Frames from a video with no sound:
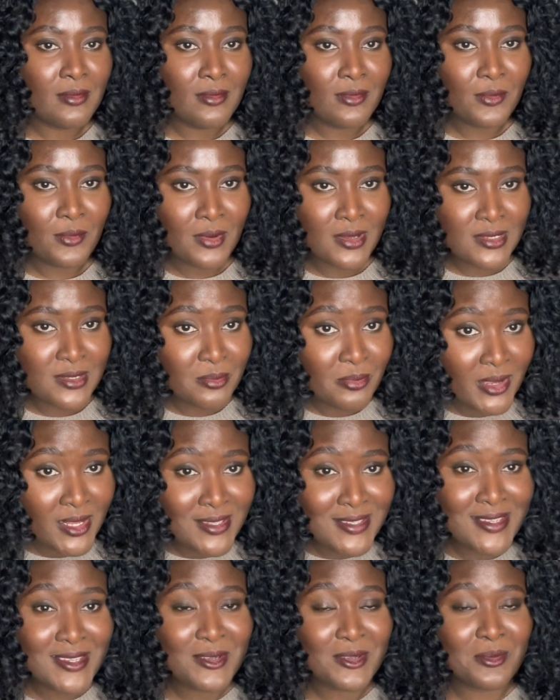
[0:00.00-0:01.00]
was
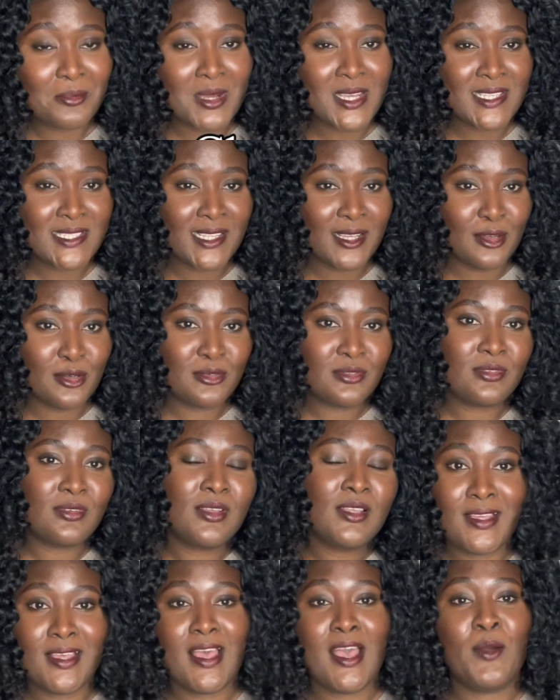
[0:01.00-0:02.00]
betting on myself.
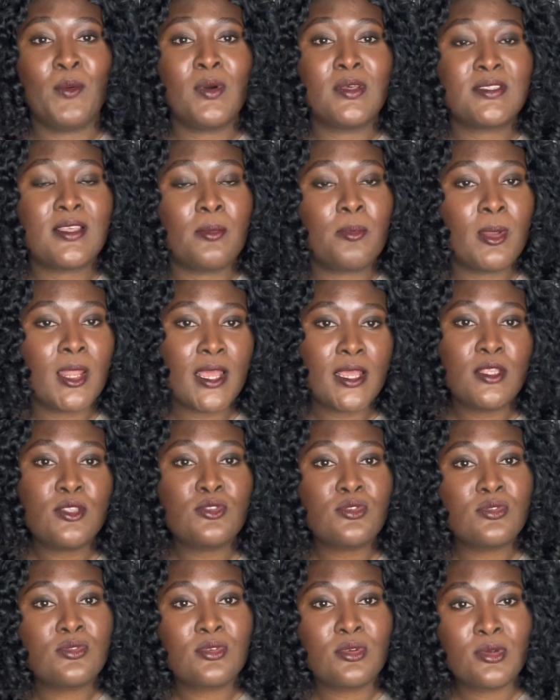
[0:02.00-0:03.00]
I was applying
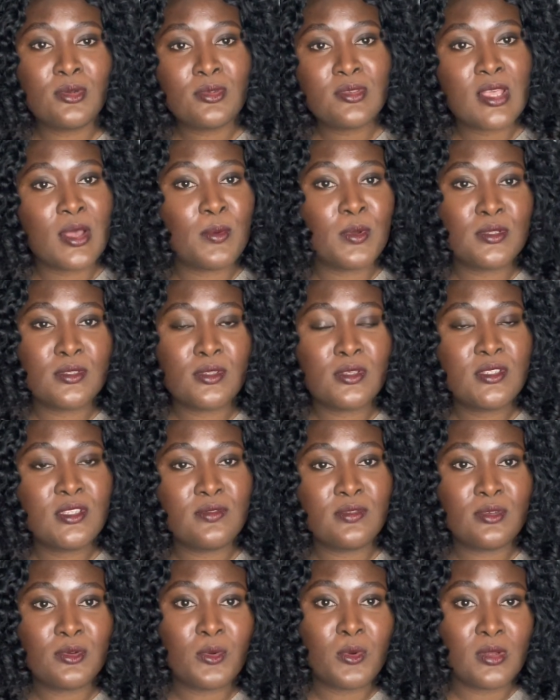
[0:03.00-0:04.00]
to roles I was not
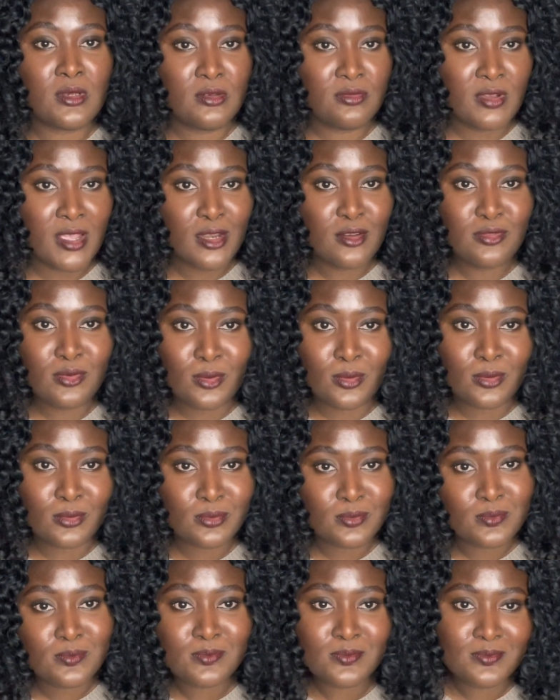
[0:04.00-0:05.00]
even qualified for,
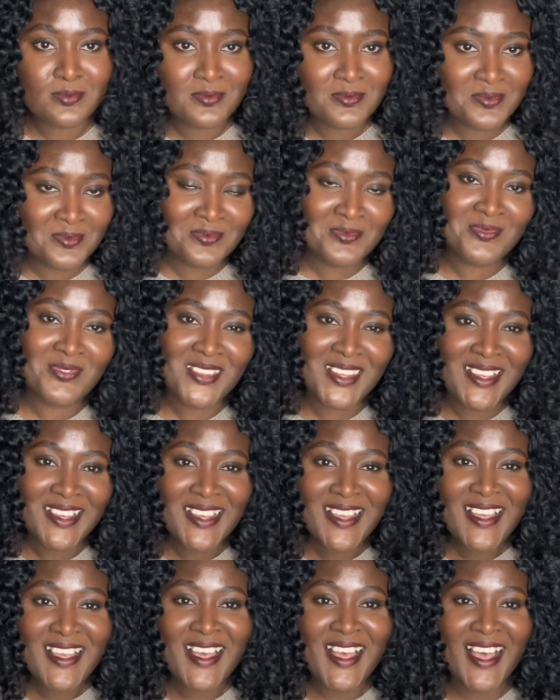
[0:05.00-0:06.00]

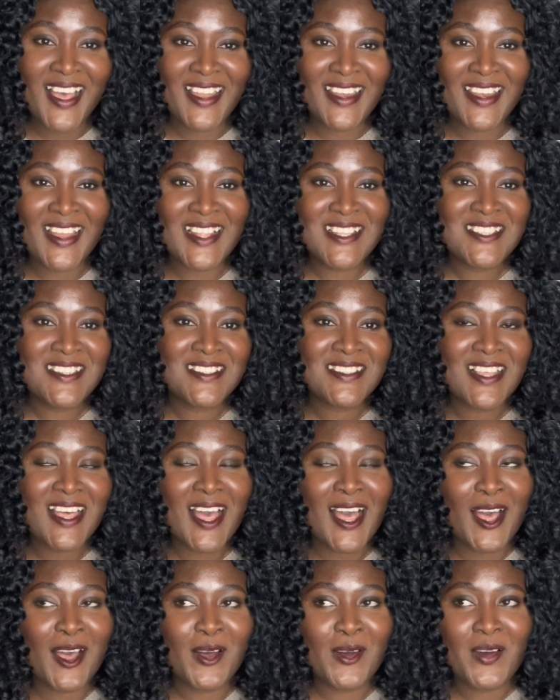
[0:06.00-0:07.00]
and that is
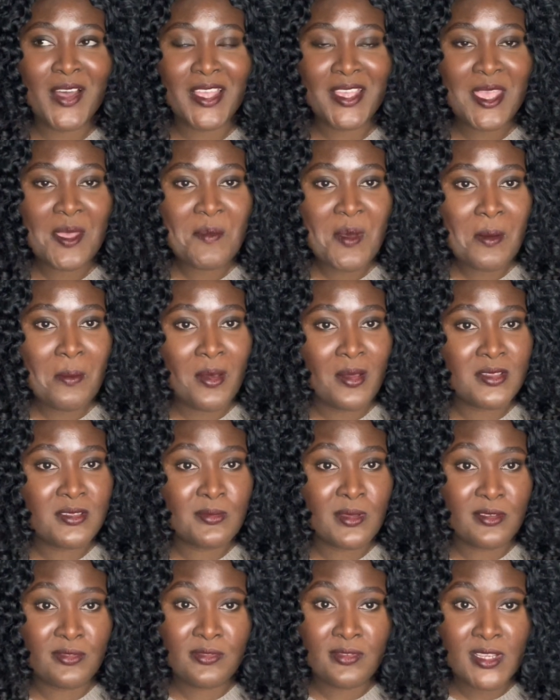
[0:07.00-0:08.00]
how I came about
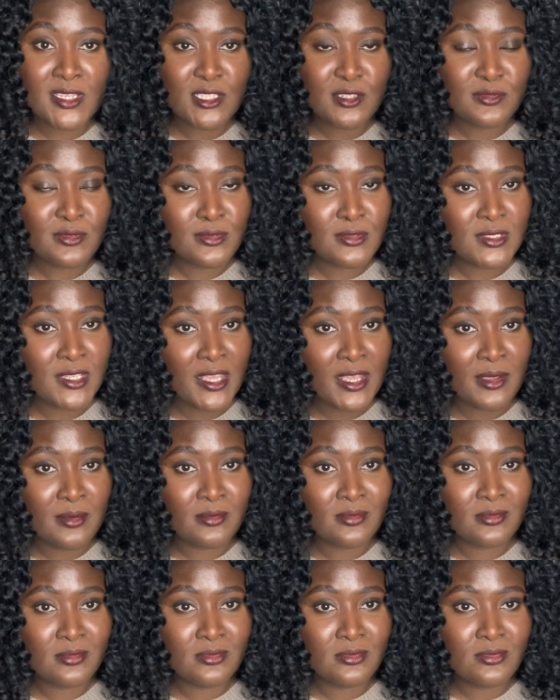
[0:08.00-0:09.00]
my first
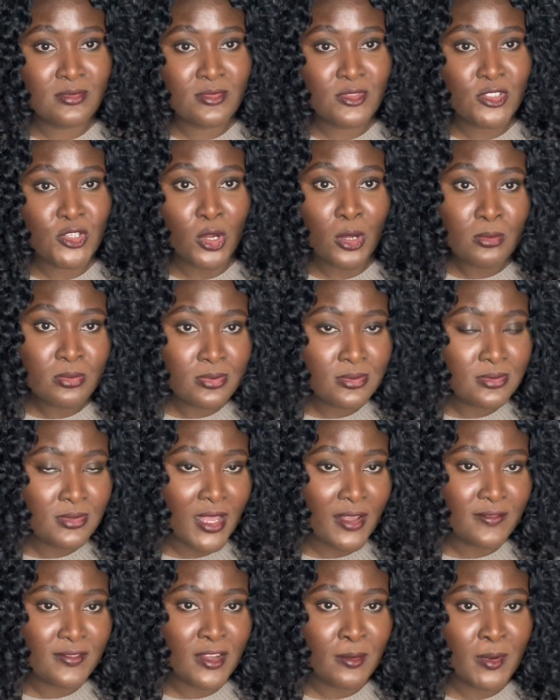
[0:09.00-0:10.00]
full-time job
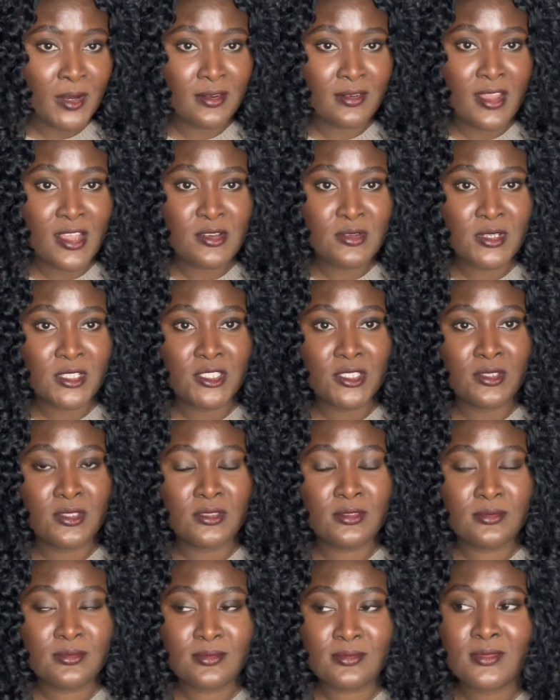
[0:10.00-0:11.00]
after my
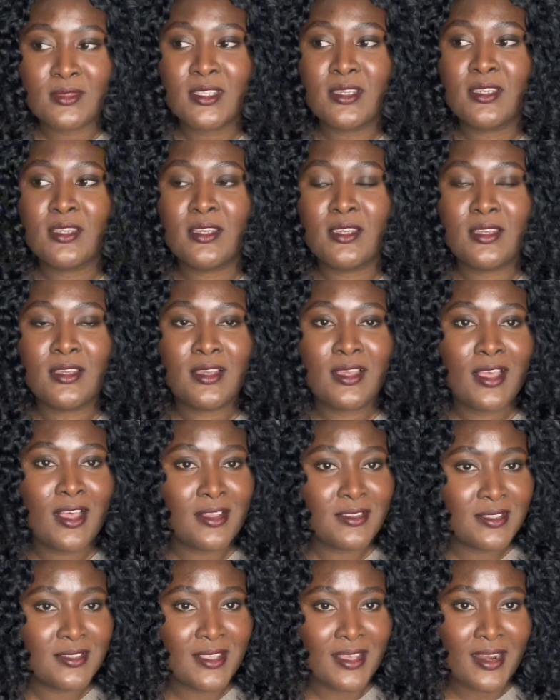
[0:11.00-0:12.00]
graduation.
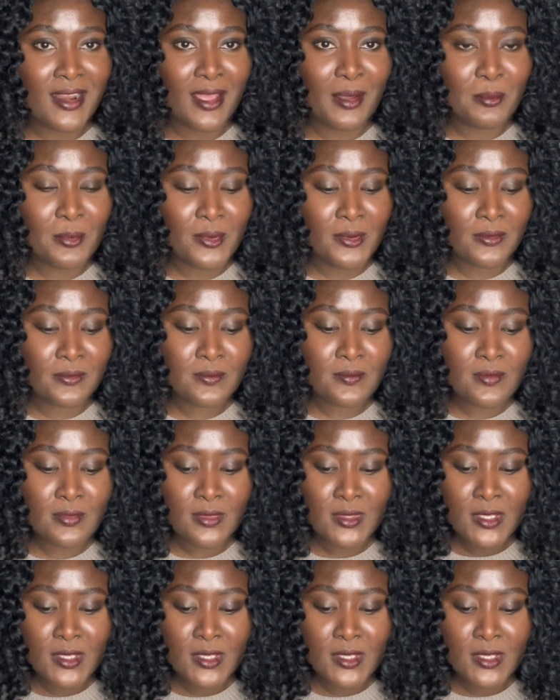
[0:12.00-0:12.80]
How did that happen?